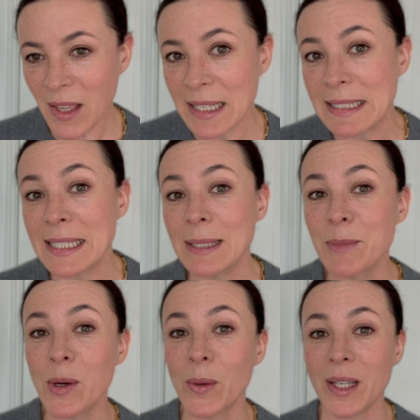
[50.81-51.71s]
and keep
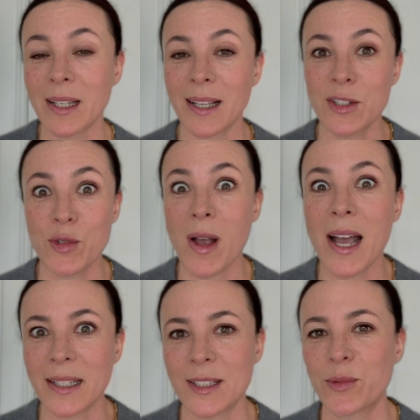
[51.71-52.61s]
going and
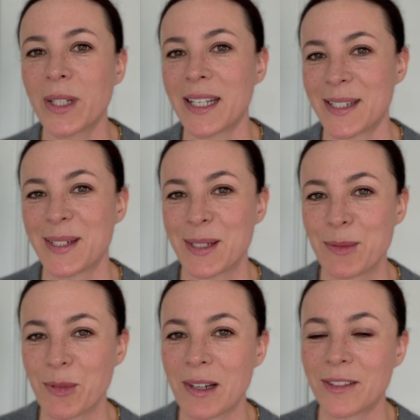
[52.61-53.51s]
drag these relationships
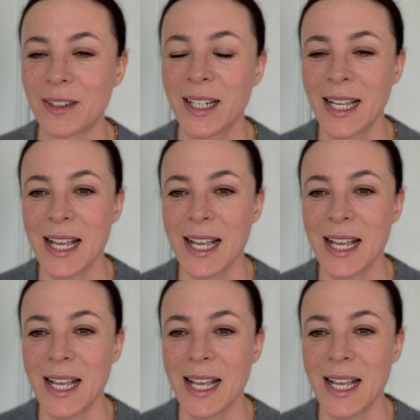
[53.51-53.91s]
forever.